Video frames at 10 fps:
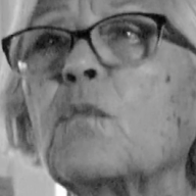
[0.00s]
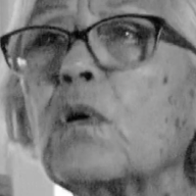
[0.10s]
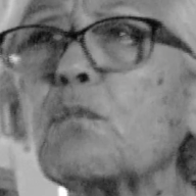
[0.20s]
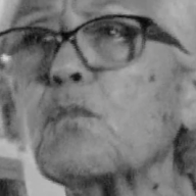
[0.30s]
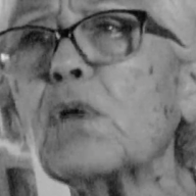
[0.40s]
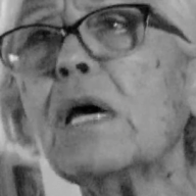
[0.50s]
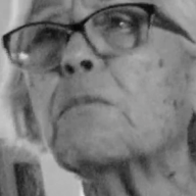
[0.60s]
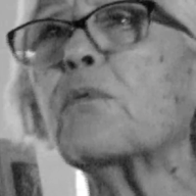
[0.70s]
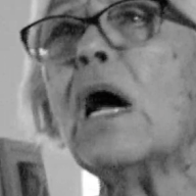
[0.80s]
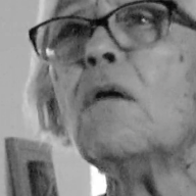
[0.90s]
with red,
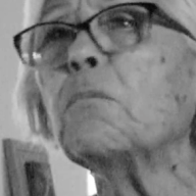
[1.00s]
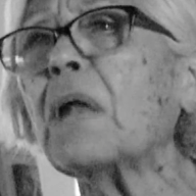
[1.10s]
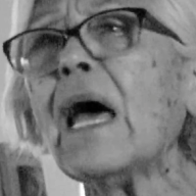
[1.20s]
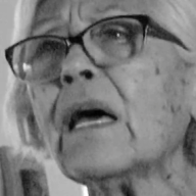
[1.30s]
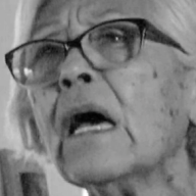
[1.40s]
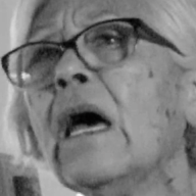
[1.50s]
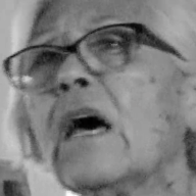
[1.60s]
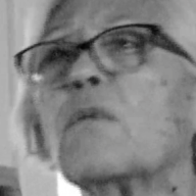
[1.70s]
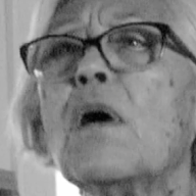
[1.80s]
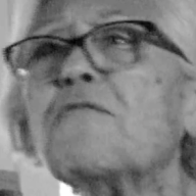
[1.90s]
brown, black,
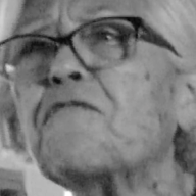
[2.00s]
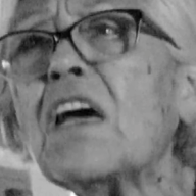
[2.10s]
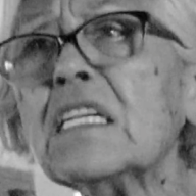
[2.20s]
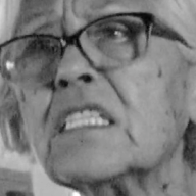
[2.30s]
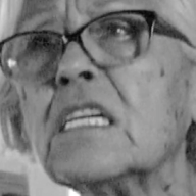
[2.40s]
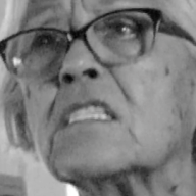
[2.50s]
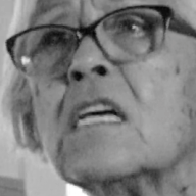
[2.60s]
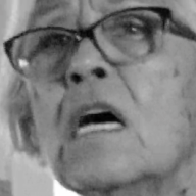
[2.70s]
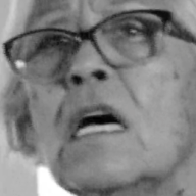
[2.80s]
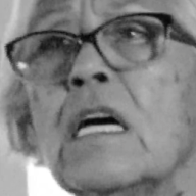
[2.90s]
and red faces.
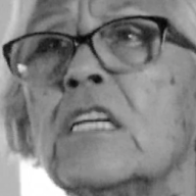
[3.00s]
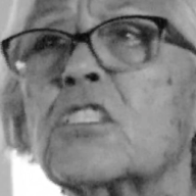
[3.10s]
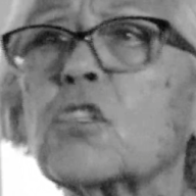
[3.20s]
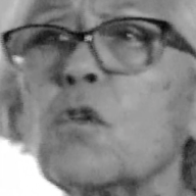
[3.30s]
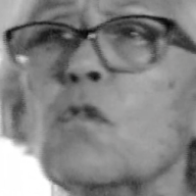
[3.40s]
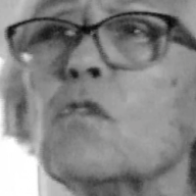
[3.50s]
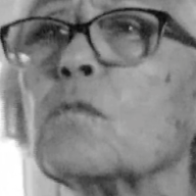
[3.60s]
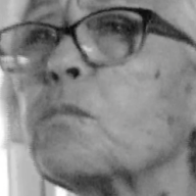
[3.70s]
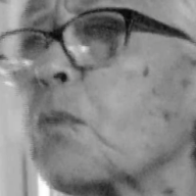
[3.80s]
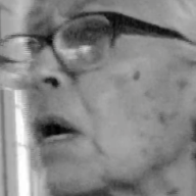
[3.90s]
In
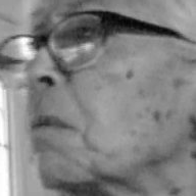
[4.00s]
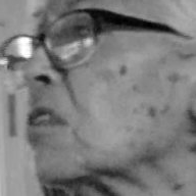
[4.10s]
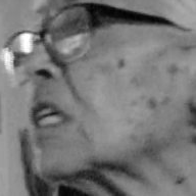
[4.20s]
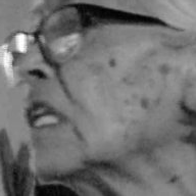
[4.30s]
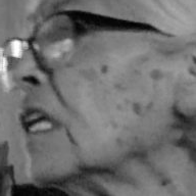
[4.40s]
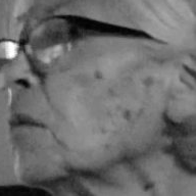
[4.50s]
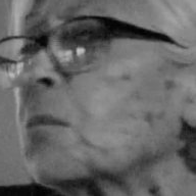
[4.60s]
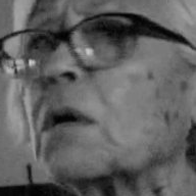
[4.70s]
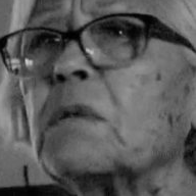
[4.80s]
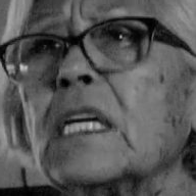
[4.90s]
school, pueblos and little
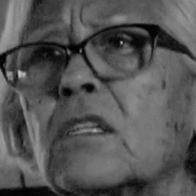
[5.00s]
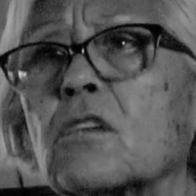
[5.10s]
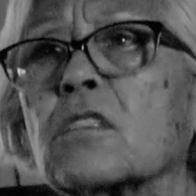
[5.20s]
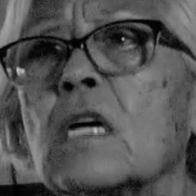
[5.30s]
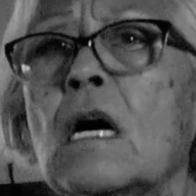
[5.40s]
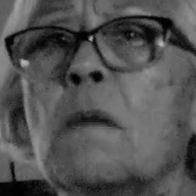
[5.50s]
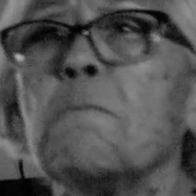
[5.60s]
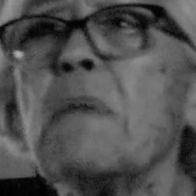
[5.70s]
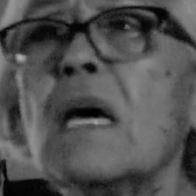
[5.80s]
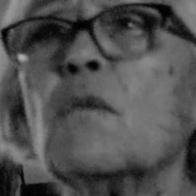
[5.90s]
pueblitos,
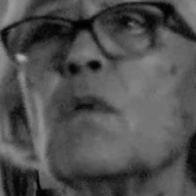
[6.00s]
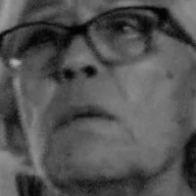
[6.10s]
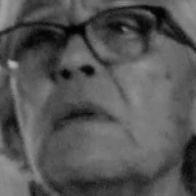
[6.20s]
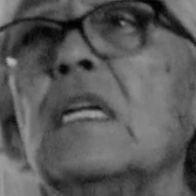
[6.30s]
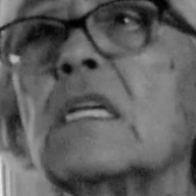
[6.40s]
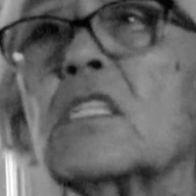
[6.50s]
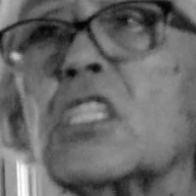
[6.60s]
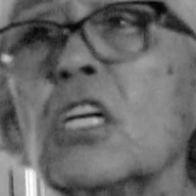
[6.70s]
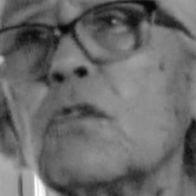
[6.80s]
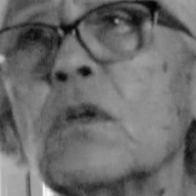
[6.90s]
men, women, and
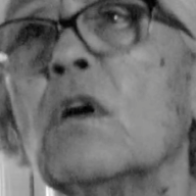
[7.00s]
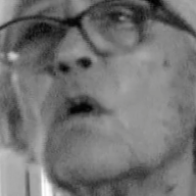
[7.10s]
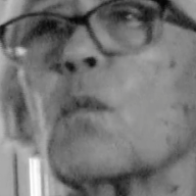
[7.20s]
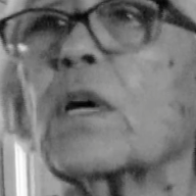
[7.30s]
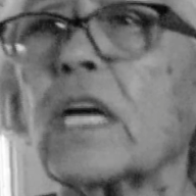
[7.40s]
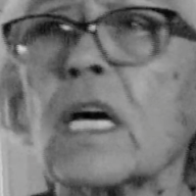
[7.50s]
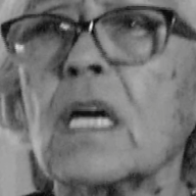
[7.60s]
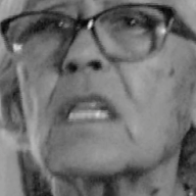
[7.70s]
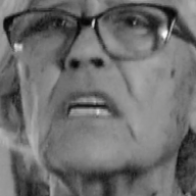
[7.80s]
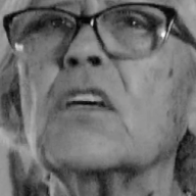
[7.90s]
children were
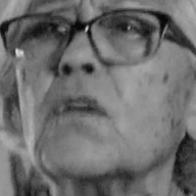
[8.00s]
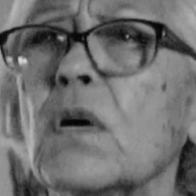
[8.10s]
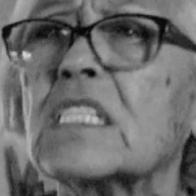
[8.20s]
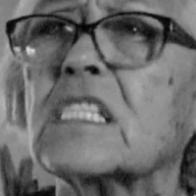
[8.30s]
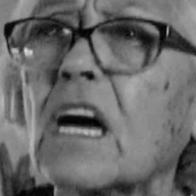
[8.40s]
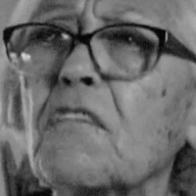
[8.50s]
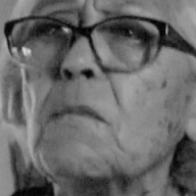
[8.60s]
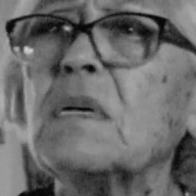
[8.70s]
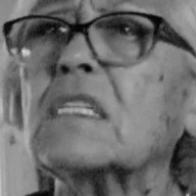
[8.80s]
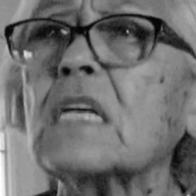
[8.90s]
kicking the U.S.
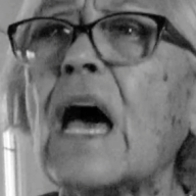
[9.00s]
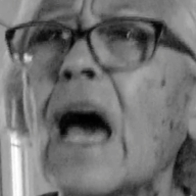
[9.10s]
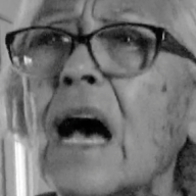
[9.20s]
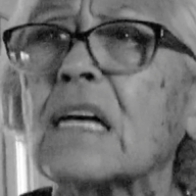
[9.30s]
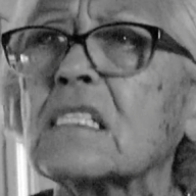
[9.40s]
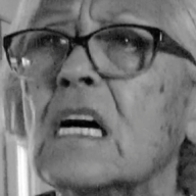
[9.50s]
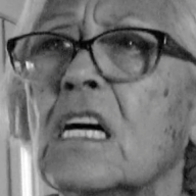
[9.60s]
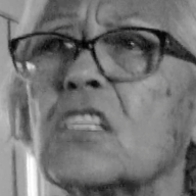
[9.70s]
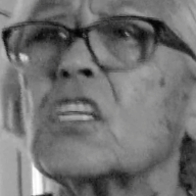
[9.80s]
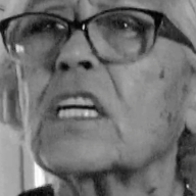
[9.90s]
government's ass.
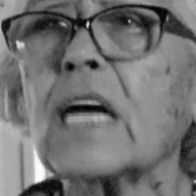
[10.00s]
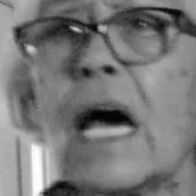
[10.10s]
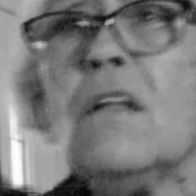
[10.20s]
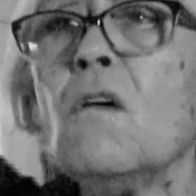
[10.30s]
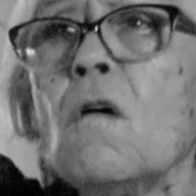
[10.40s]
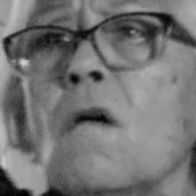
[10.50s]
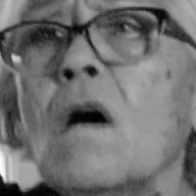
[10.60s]
Chicano